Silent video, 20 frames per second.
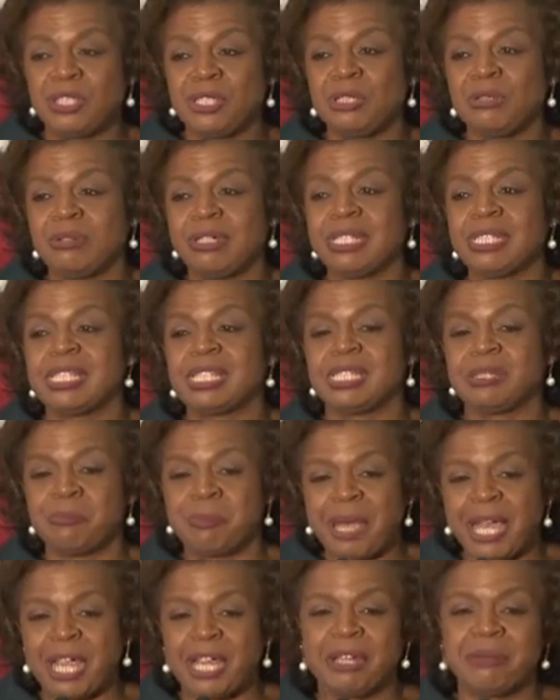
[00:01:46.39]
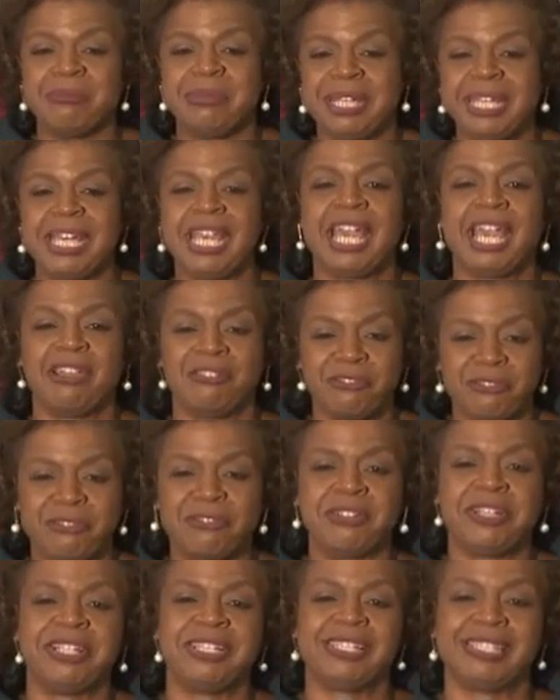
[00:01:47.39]
who inspire me
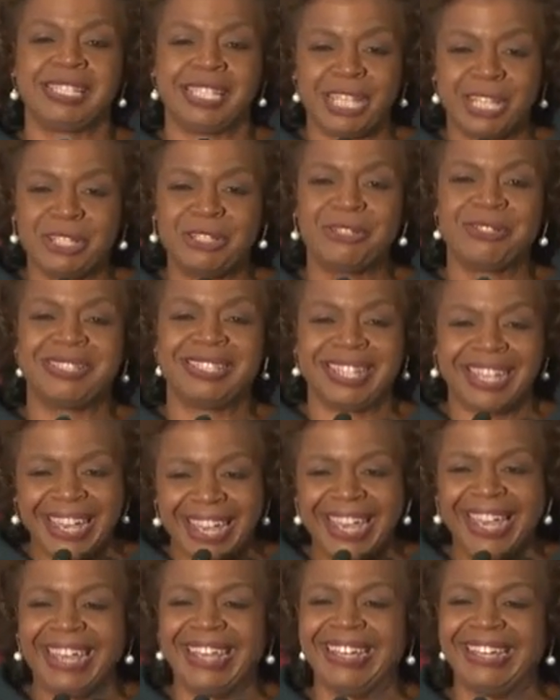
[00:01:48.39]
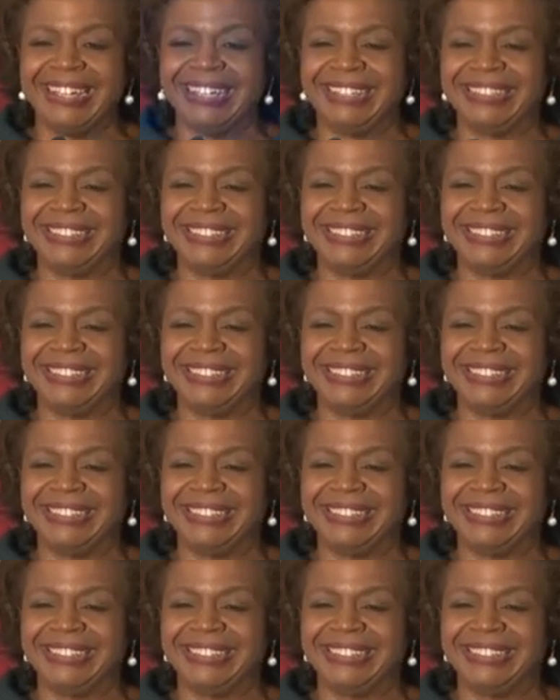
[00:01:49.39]
every single day.